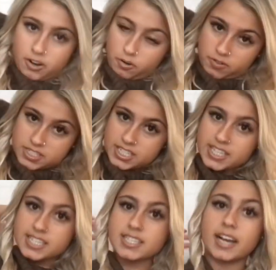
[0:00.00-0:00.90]
hair over to
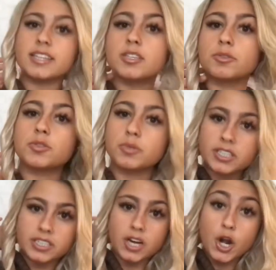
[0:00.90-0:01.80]
this side, so it's
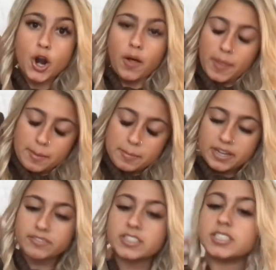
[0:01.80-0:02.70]
really not that
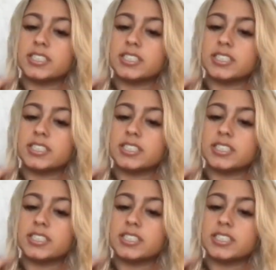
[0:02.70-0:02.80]
big of a